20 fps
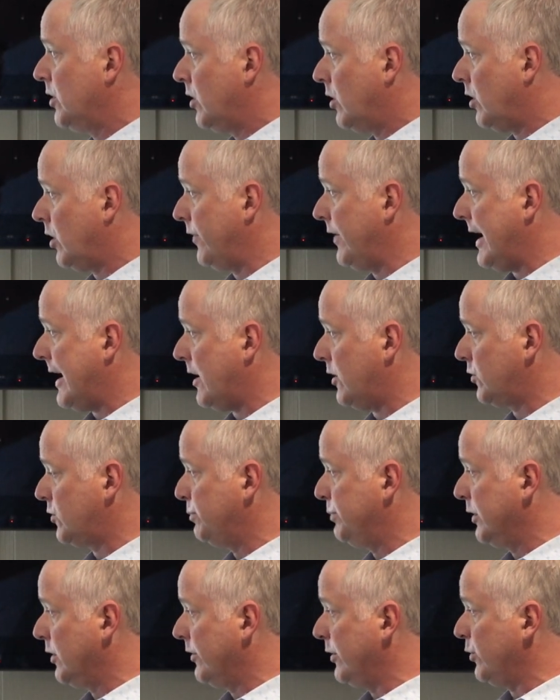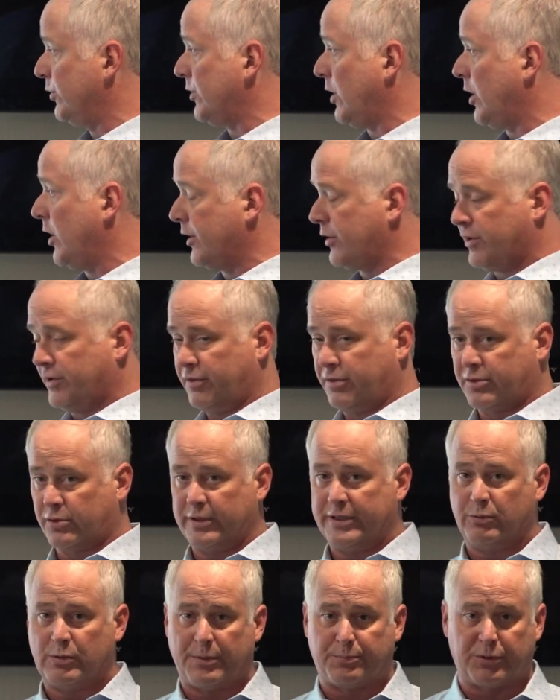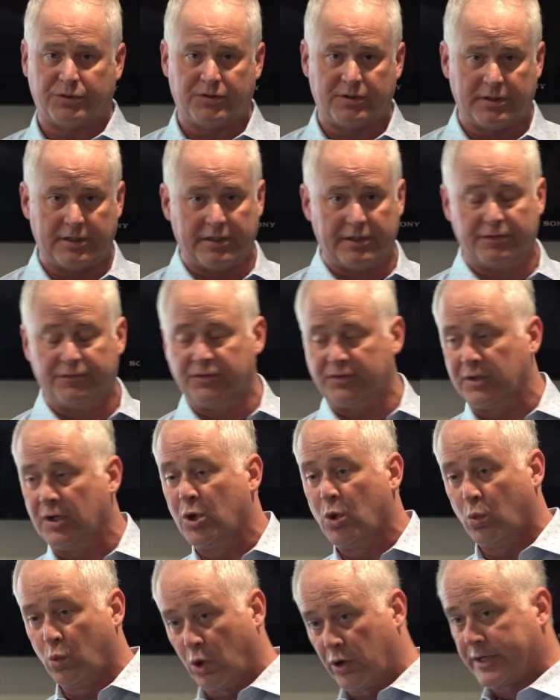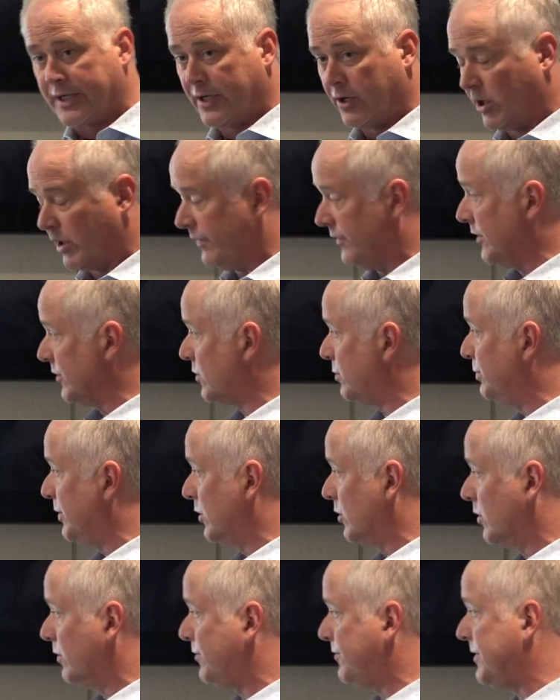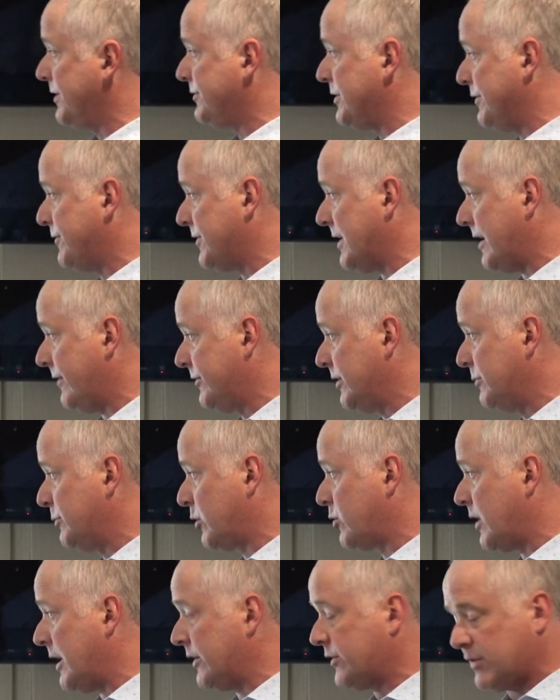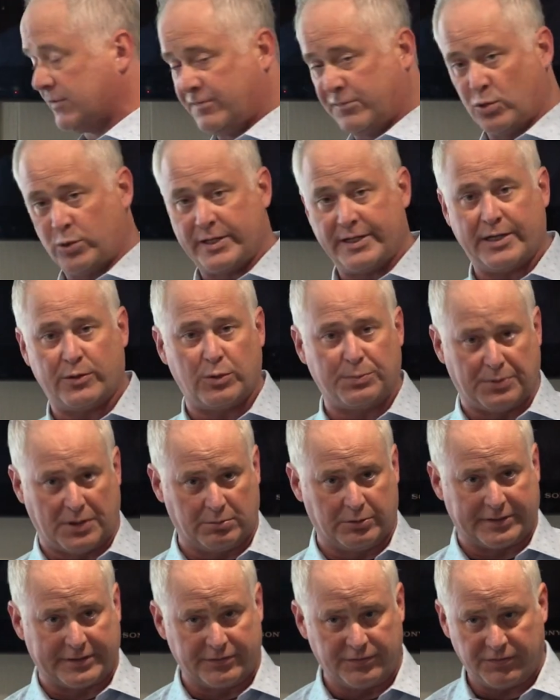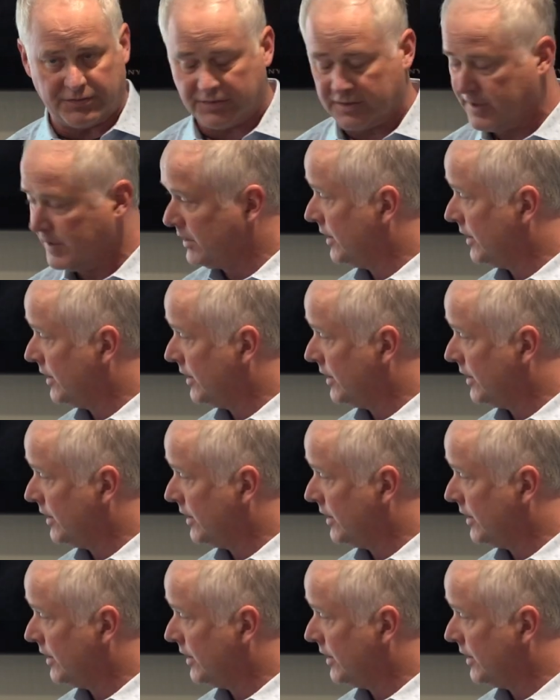on the House bill, there was 103 representatives working on this bill, 55 Democrats and 48 Republicans.